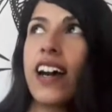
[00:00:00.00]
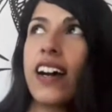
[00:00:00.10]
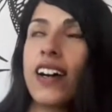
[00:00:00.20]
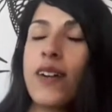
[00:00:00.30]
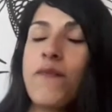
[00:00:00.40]

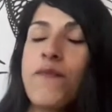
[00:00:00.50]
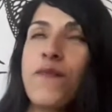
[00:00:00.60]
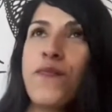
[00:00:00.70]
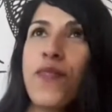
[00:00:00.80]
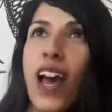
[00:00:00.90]

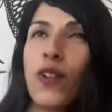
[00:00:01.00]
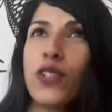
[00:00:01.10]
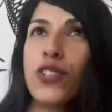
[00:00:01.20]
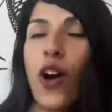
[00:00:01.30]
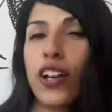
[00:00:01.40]
I
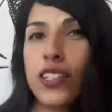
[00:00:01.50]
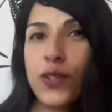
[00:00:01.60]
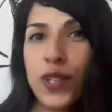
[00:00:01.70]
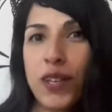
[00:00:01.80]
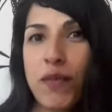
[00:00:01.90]
was talking
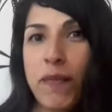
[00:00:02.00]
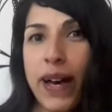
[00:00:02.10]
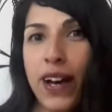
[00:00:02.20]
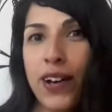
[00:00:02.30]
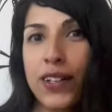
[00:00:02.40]
to him
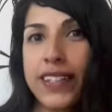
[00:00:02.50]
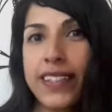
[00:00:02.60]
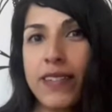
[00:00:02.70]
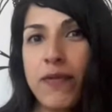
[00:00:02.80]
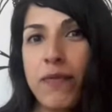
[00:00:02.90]
about
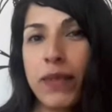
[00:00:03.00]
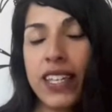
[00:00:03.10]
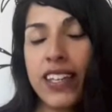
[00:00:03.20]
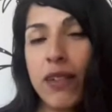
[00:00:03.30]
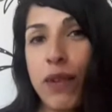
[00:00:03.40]

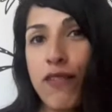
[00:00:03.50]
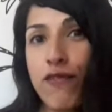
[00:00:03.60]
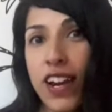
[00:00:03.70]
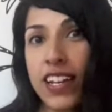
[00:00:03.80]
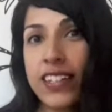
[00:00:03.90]
me and my
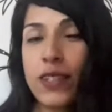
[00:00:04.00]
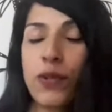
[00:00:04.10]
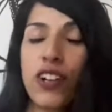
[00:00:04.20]
friends.